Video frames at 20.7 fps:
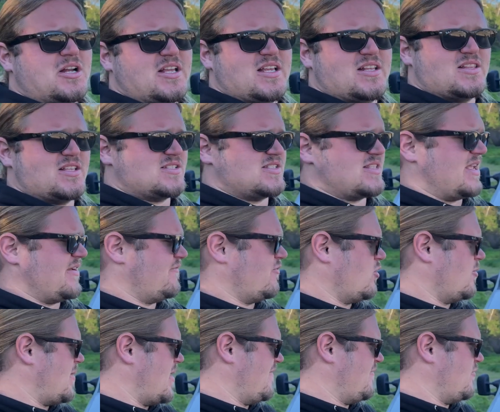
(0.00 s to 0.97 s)
to get this thing
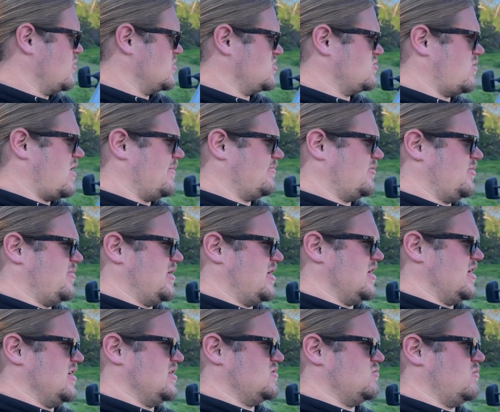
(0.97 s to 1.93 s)
4x4 swapped,
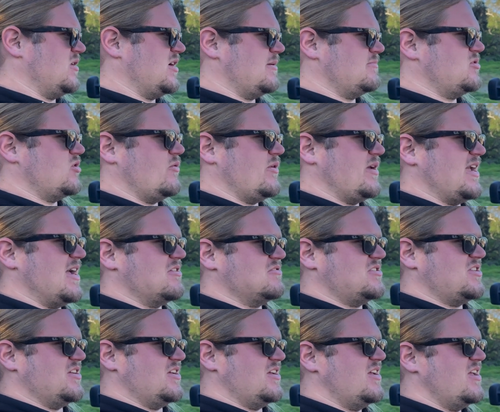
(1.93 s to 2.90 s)
because when I'm towing out
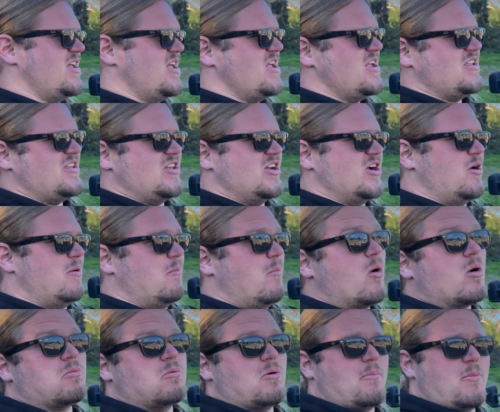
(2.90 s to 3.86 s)
to, you know,
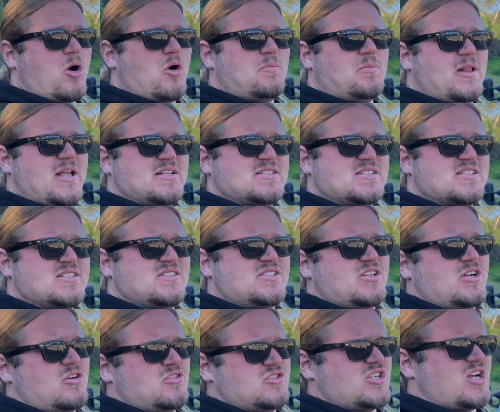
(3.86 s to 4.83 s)
more remote places,
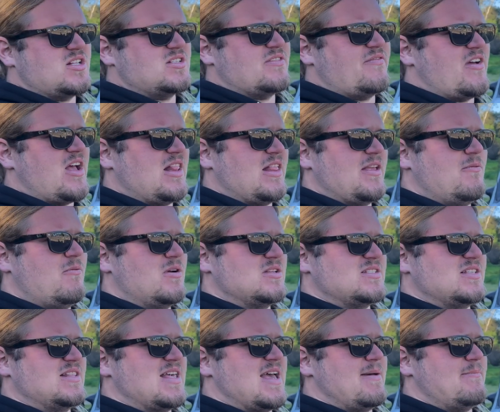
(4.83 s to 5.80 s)
you know, Johnson Valley
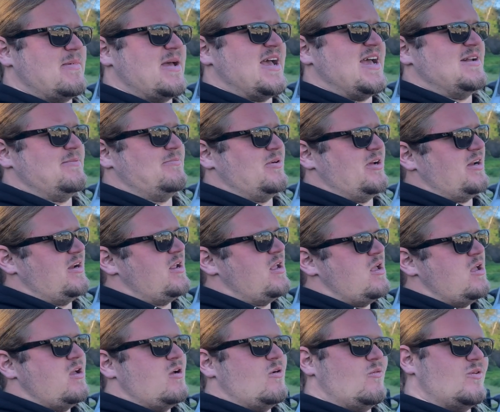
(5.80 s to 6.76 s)
wasn't that bad, but
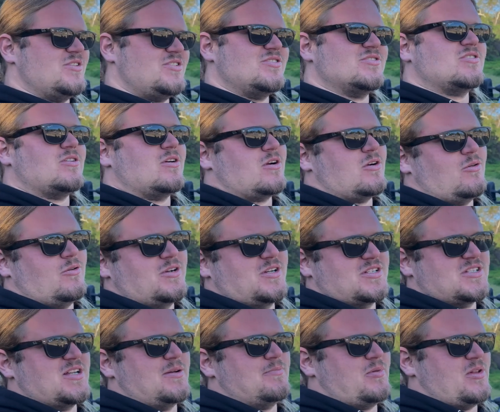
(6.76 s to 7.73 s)
once you start going to
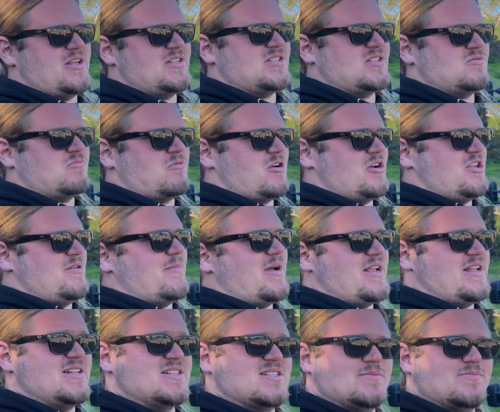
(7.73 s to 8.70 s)
some places where you
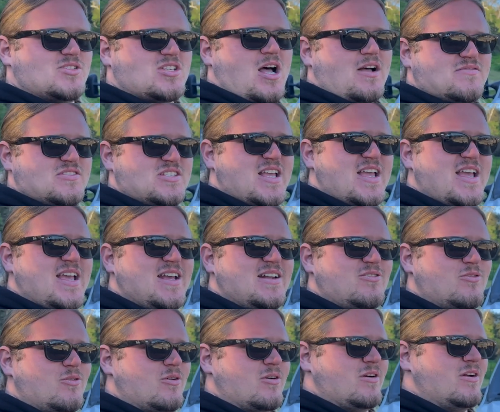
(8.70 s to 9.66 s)
might get some soft
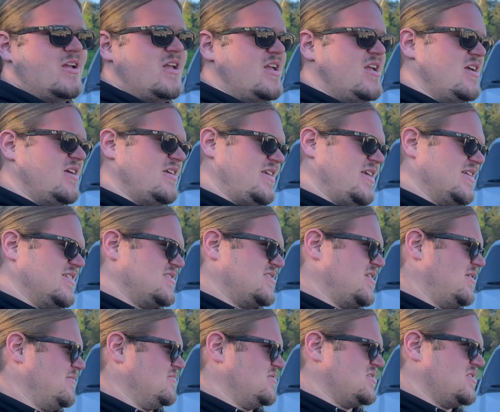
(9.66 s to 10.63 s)
sand or get
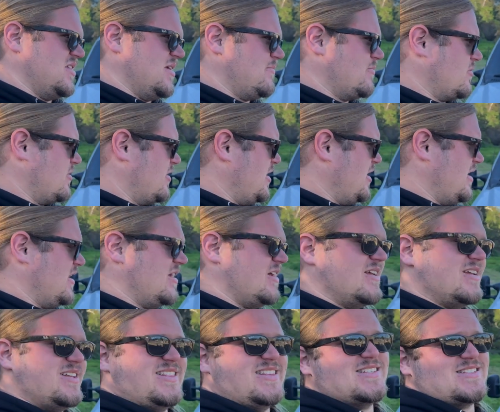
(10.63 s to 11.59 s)
something slippery,
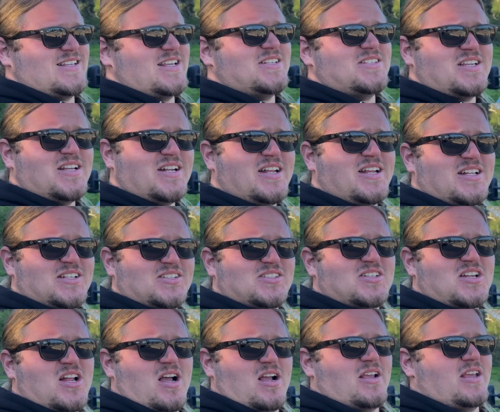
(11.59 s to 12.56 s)
this thing's gonna get
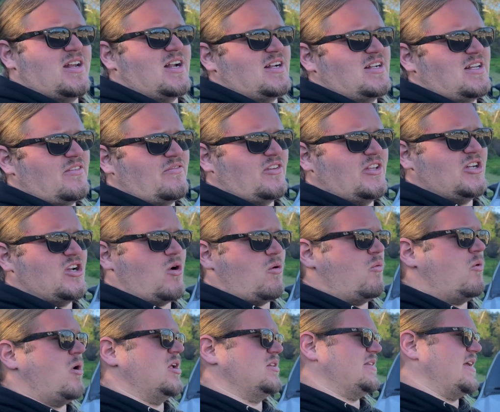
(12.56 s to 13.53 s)
stuck, and I definitely don't
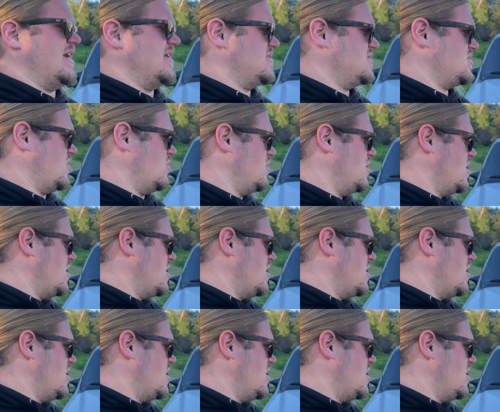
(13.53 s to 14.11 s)
want that. So